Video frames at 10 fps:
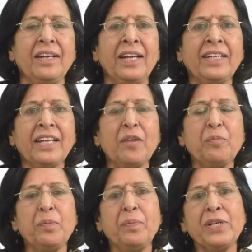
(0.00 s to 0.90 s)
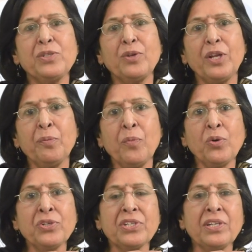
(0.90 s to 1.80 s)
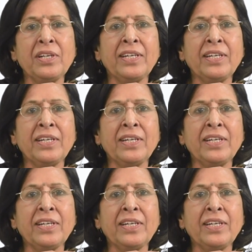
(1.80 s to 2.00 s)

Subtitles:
It can be based on emotion,